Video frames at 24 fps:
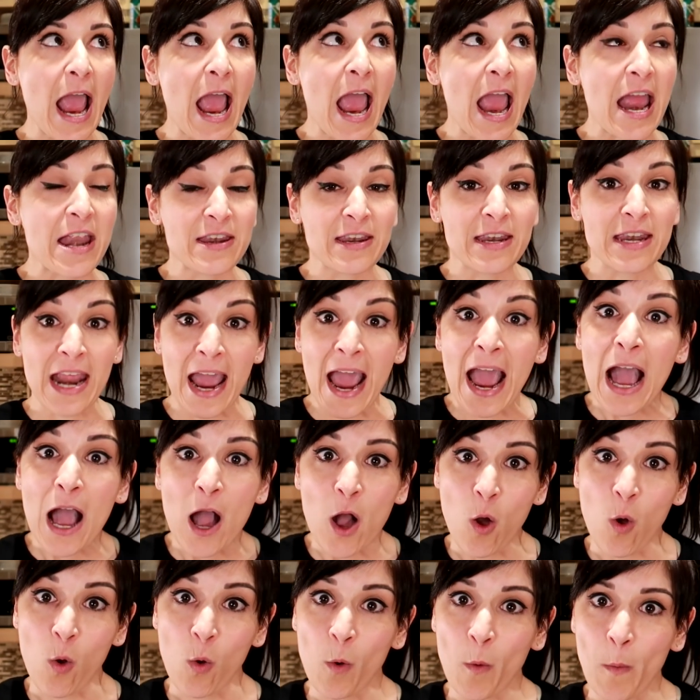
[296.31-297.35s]
And
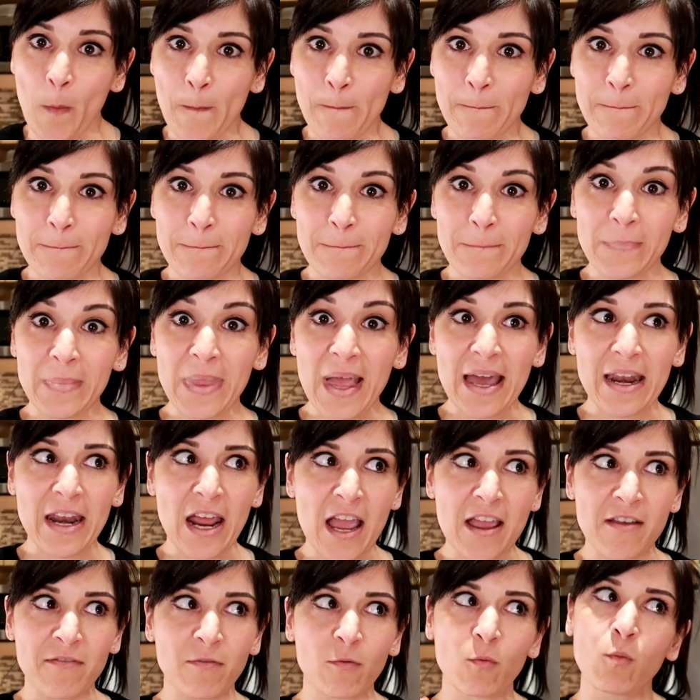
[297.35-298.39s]
now that
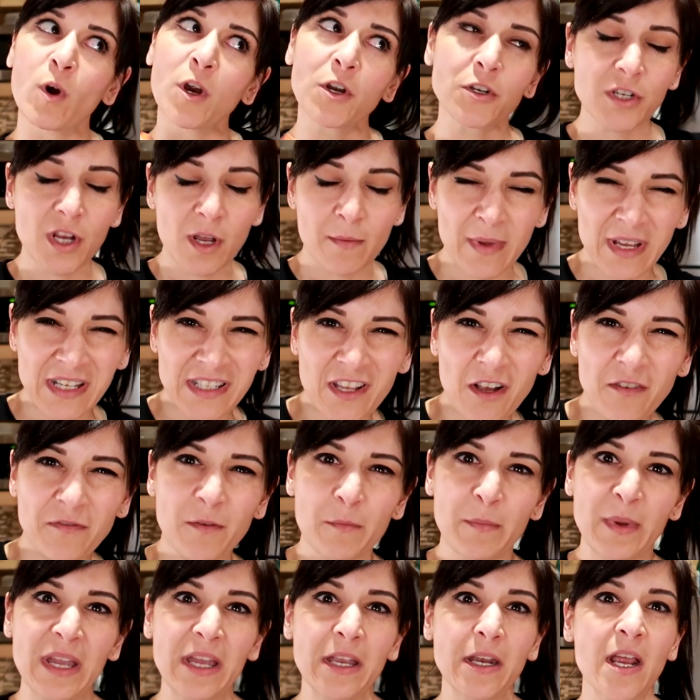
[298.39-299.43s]
I've worked on myself
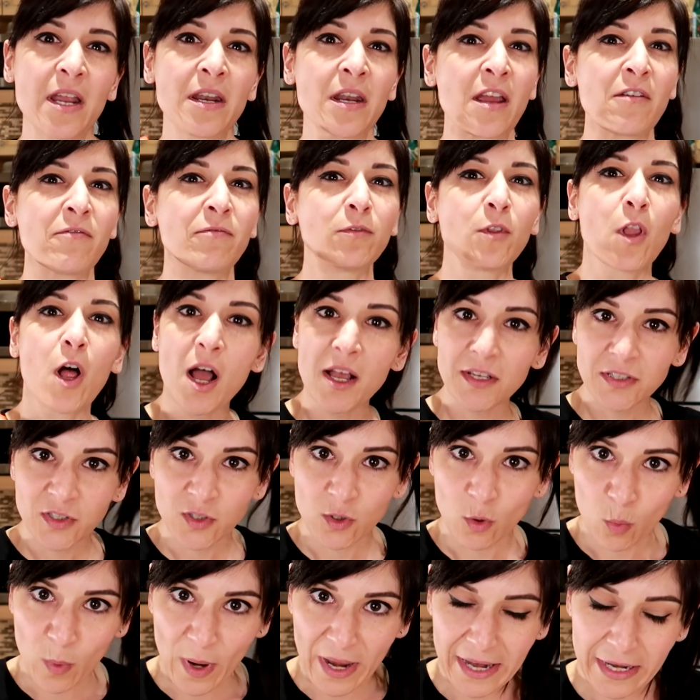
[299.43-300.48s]
a bit and I've lost
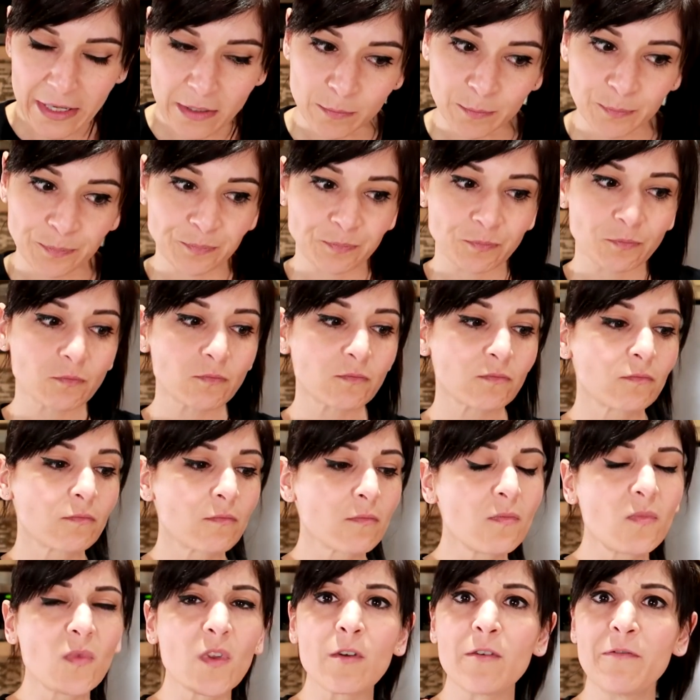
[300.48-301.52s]
the weight
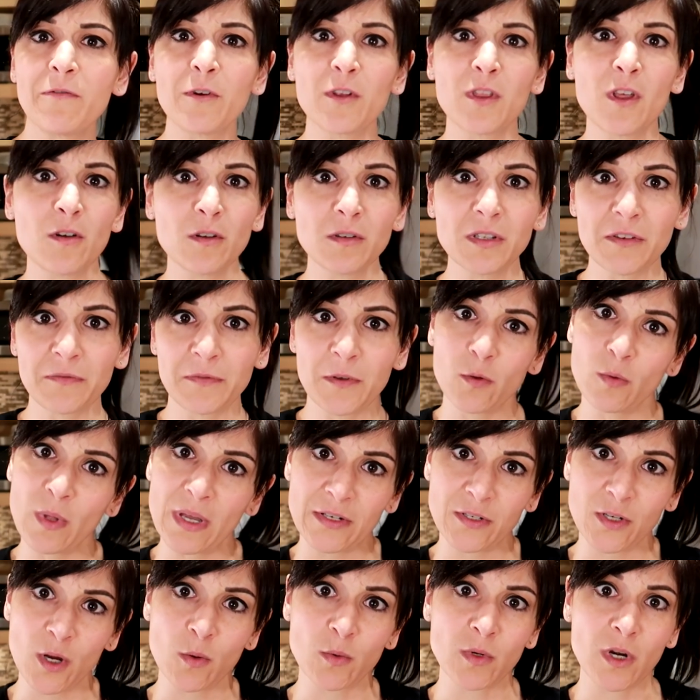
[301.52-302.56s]
for those of you
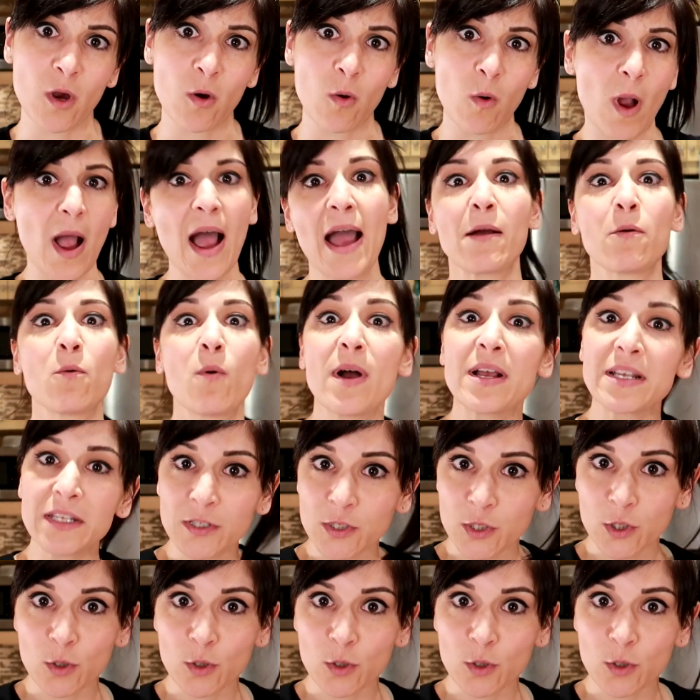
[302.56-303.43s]
that don't know, I was